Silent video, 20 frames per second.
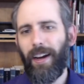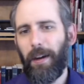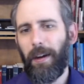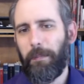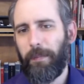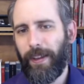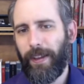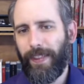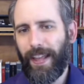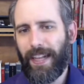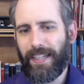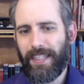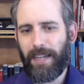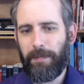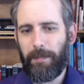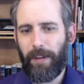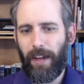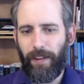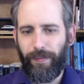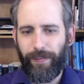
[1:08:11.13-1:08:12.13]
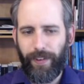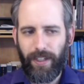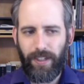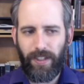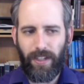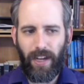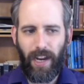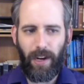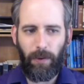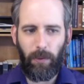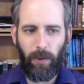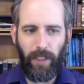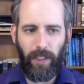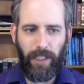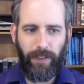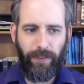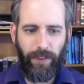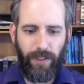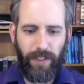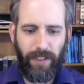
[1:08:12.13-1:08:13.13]
in that same confidence, I will
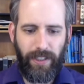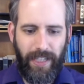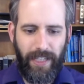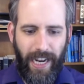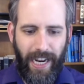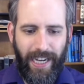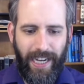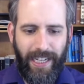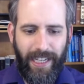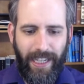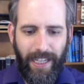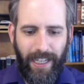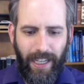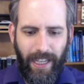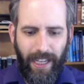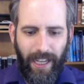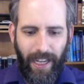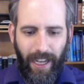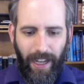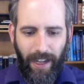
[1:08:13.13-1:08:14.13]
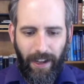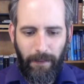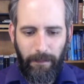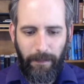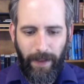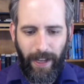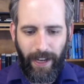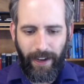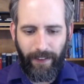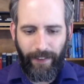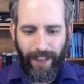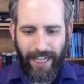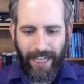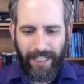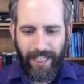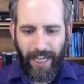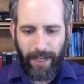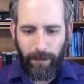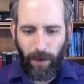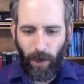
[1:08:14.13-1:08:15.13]
leave you today, and in that
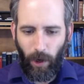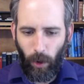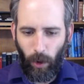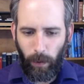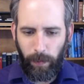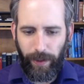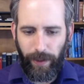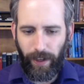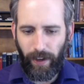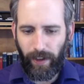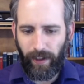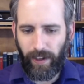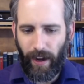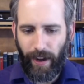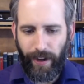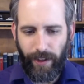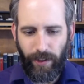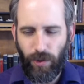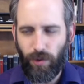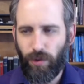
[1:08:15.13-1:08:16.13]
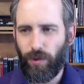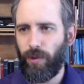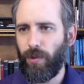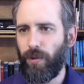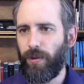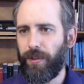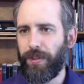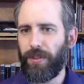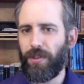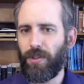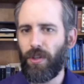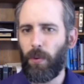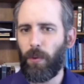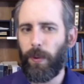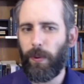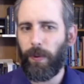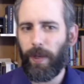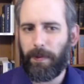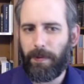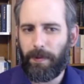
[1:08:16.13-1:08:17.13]
same hope that our God is truth. And so
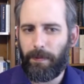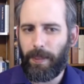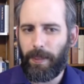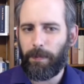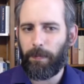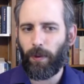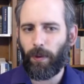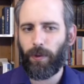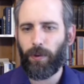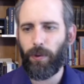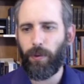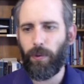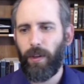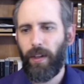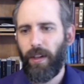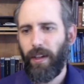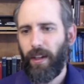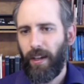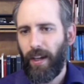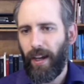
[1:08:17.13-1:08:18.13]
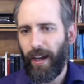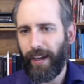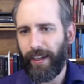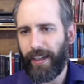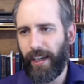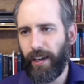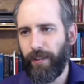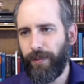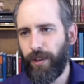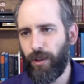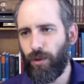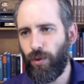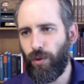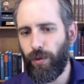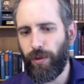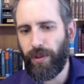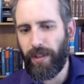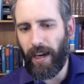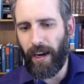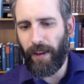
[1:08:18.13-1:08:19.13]
we want to be people who give the
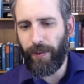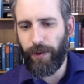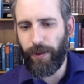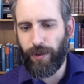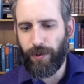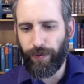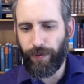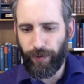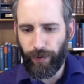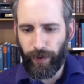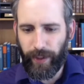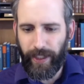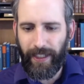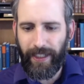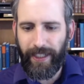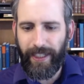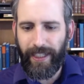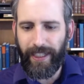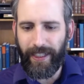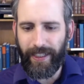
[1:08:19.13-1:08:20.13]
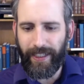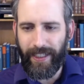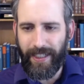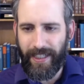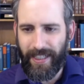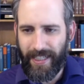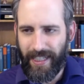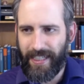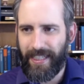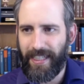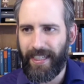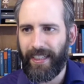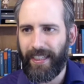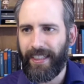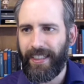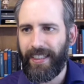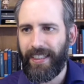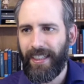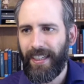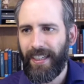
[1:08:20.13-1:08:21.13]
truth to others freely and consistently.